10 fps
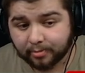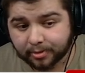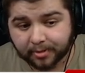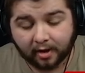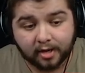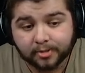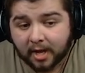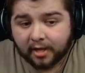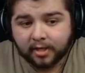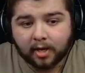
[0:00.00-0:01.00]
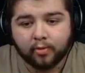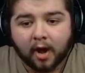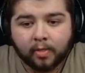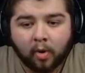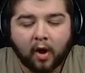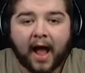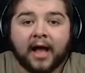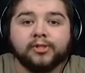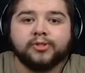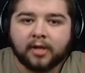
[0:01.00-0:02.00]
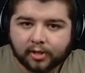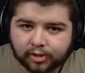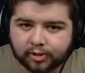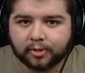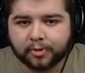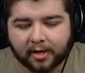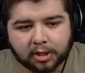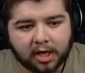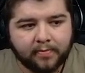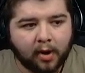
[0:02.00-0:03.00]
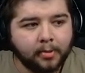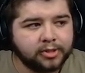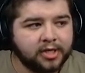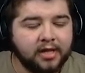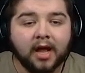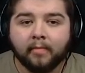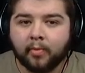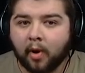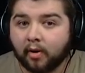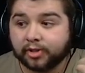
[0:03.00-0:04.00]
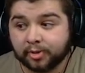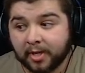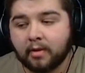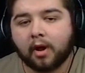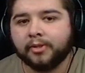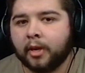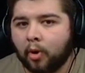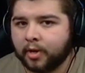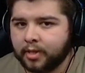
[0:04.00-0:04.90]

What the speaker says: with 5. You know, not as nuts as the French league, but obviously we were a severe underdog